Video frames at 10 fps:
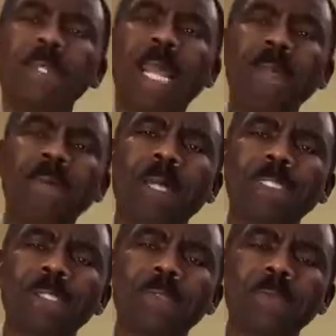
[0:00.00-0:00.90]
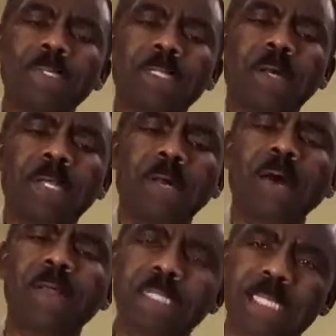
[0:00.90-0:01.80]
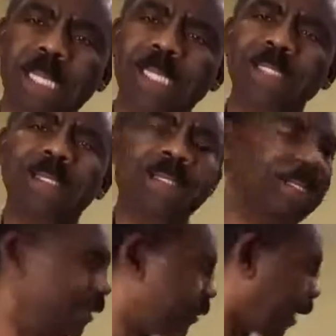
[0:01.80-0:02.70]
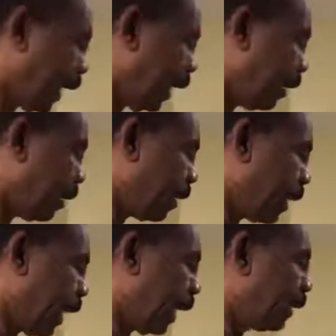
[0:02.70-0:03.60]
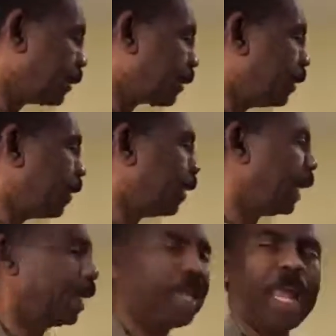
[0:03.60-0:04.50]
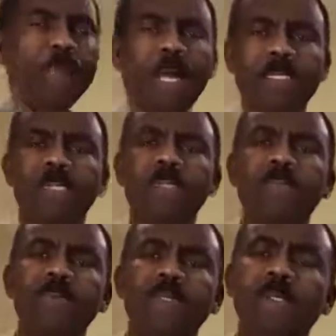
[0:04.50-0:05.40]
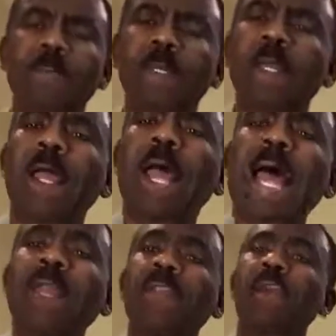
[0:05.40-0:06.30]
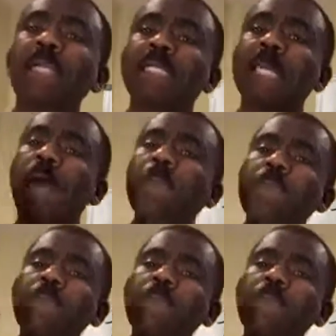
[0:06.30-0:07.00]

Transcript: the hypotenuse on the other side. So again, the legs and the hypotenuse. And there is a